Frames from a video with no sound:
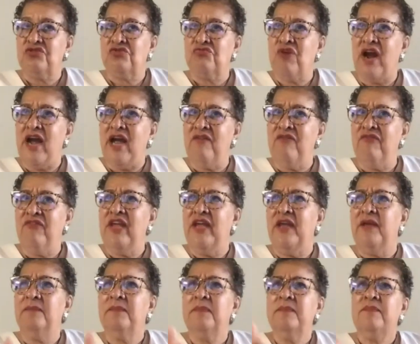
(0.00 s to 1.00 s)

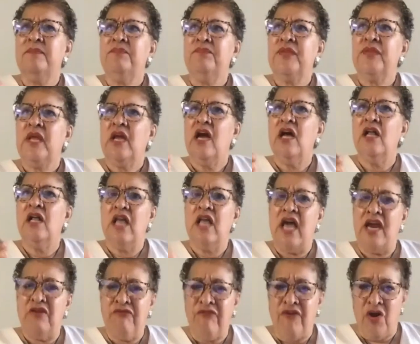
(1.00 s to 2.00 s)
driving a
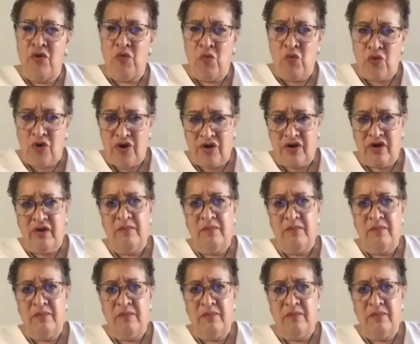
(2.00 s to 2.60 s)
lot of our work